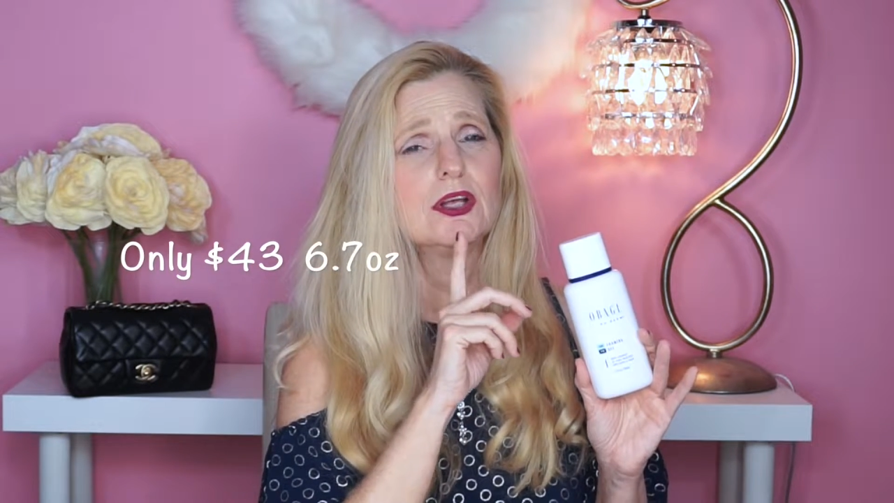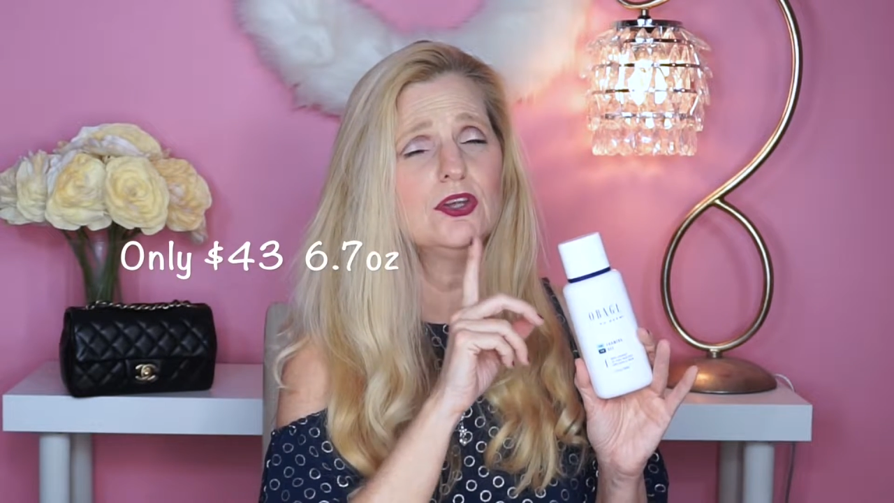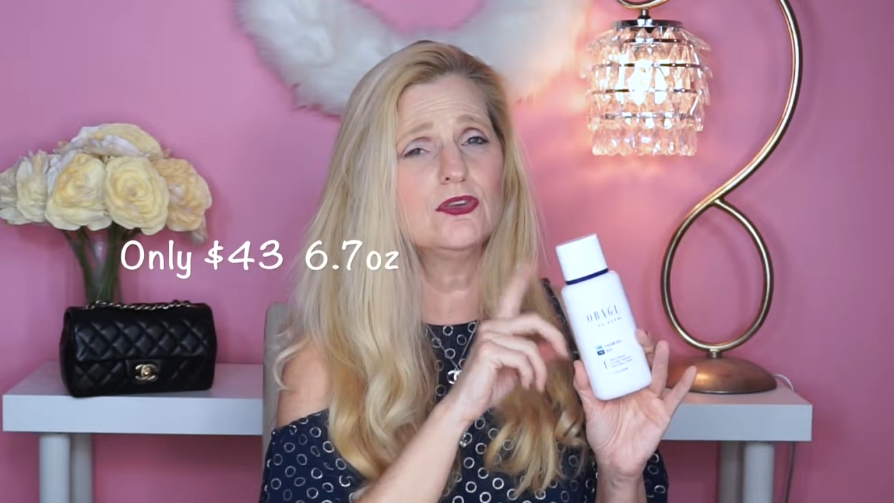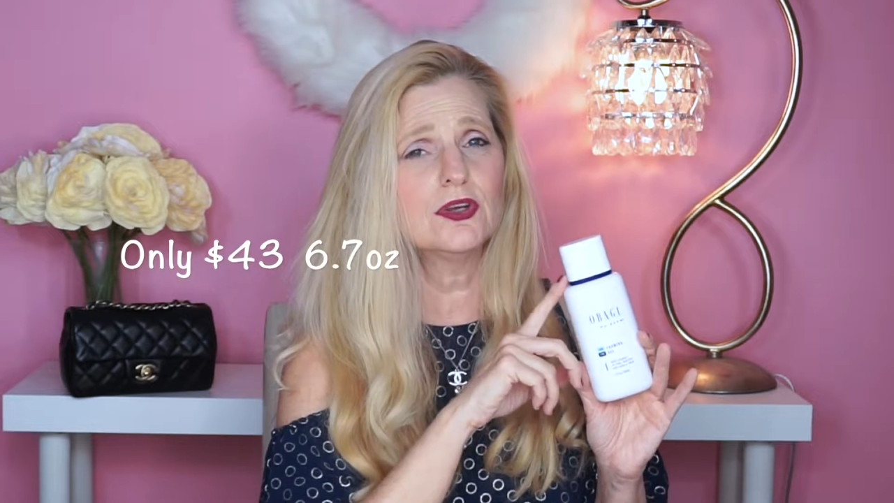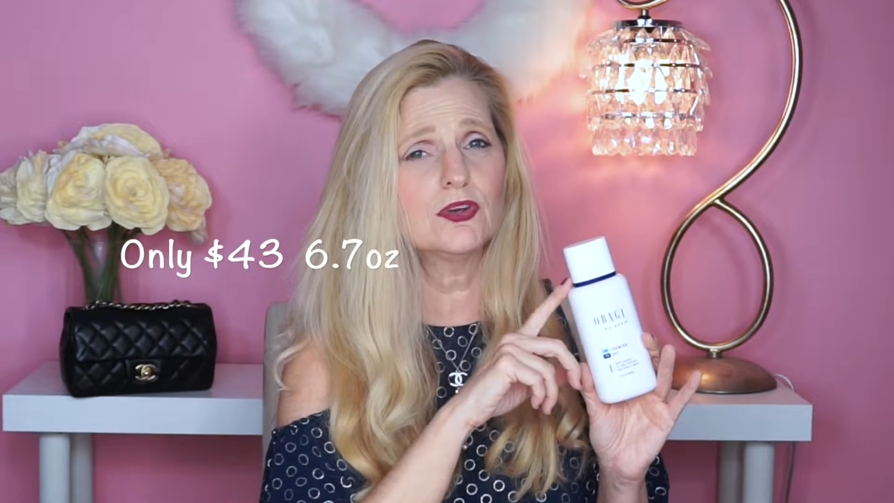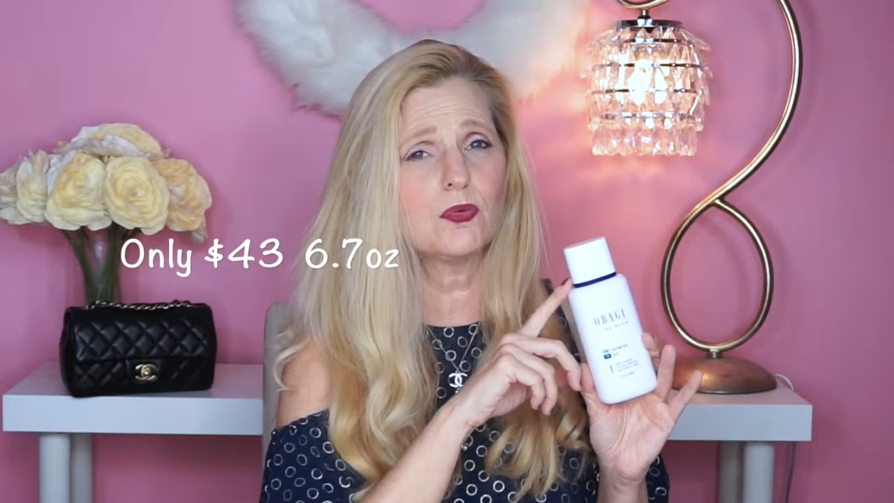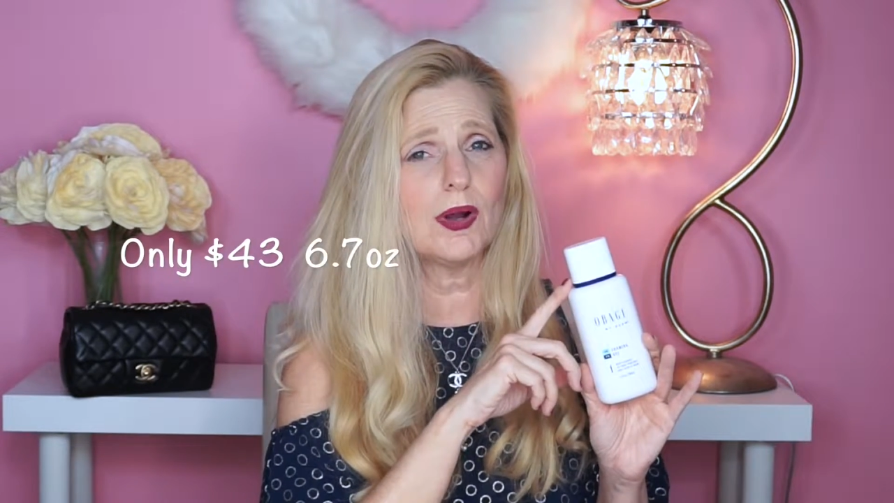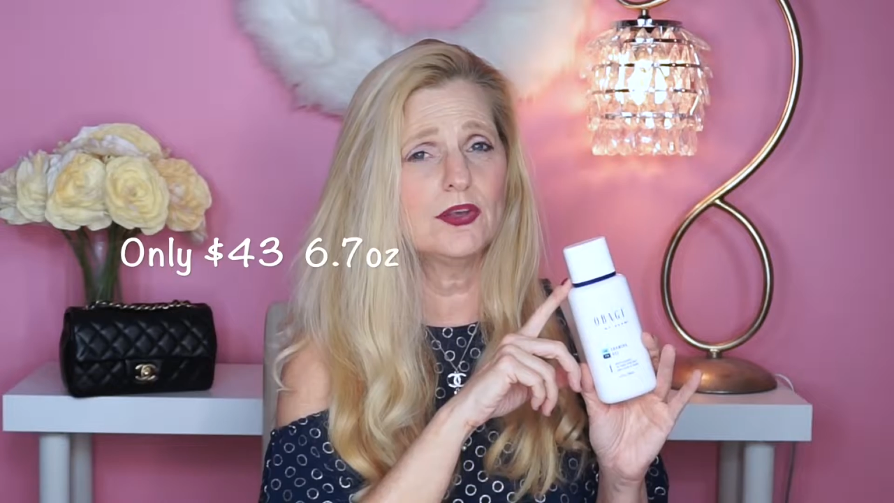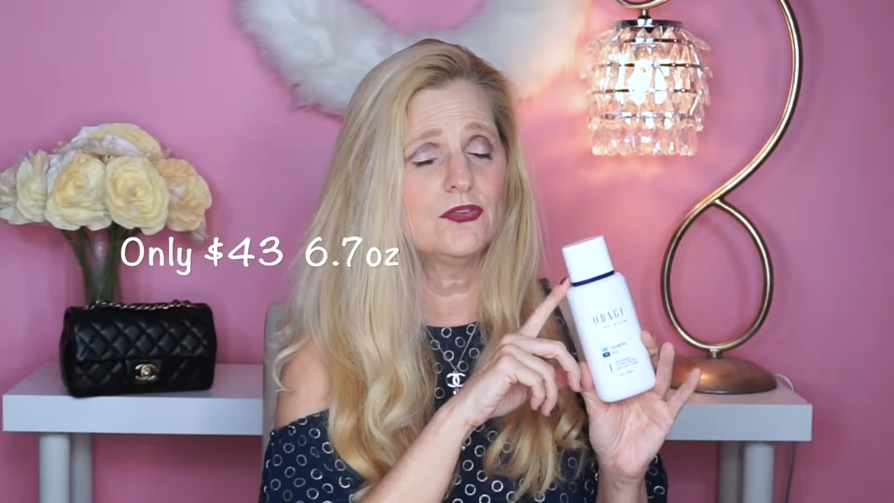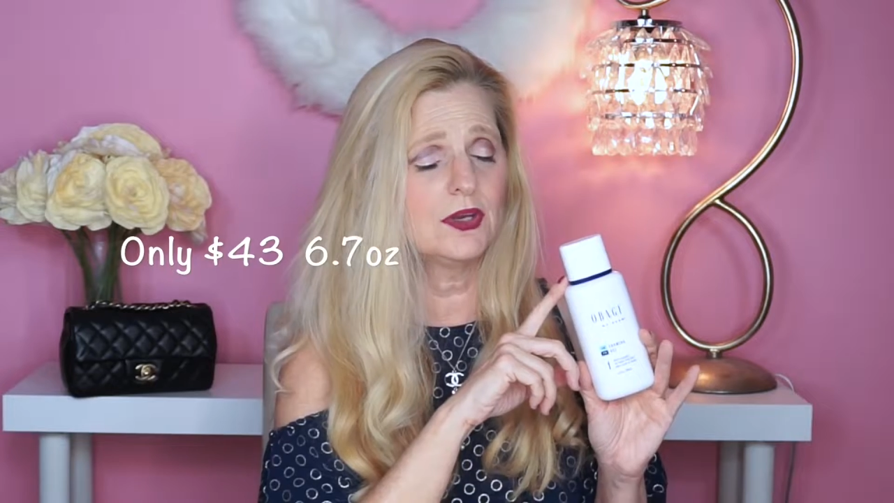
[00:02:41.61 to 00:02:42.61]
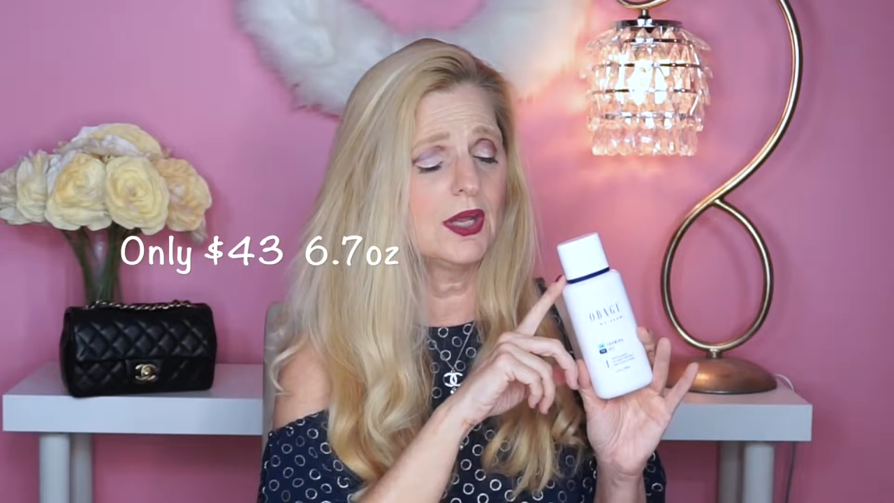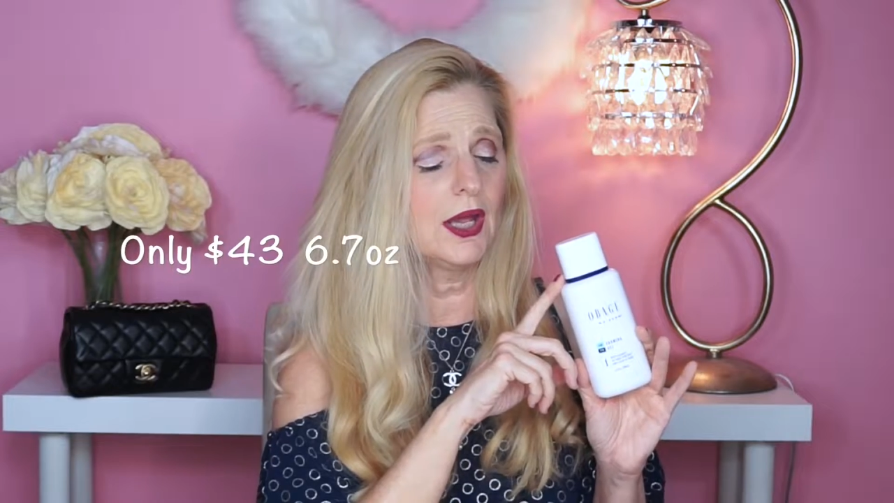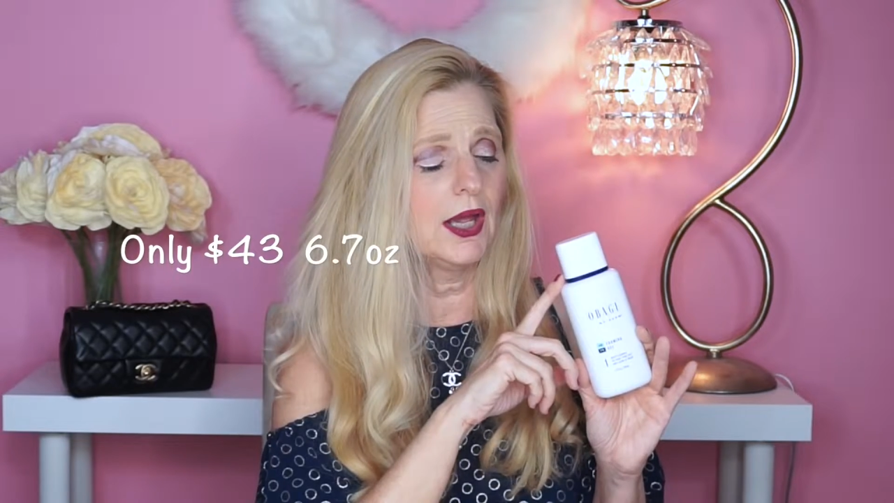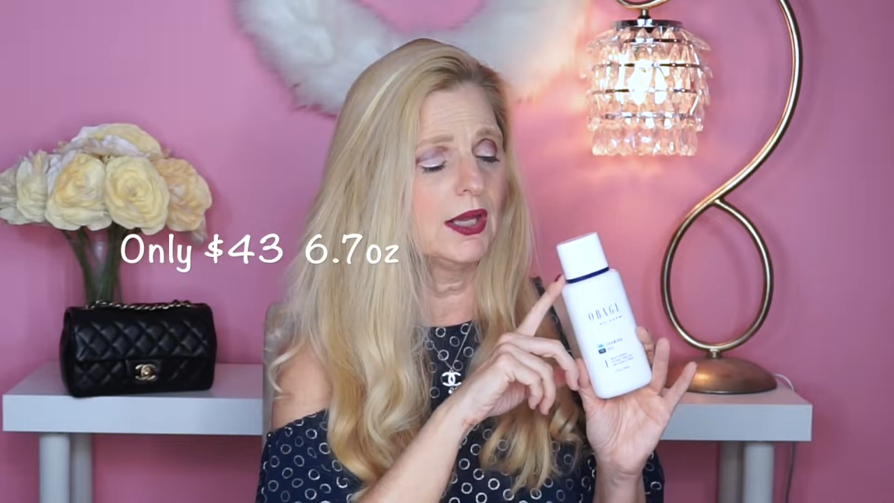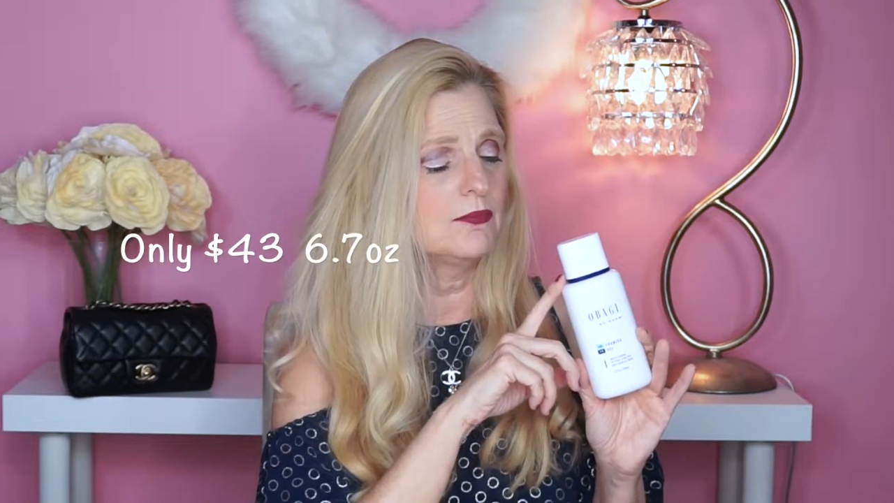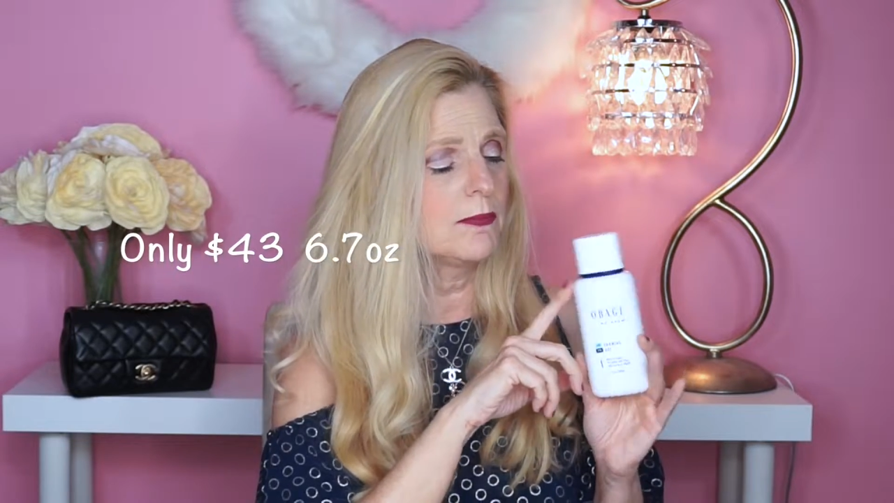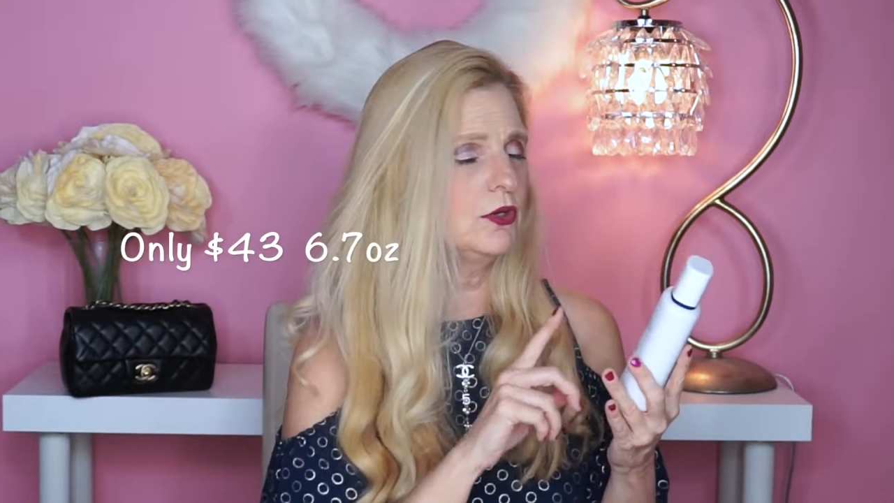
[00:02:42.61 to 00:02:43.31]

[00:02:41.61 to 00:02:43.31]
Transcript: using it twice a day.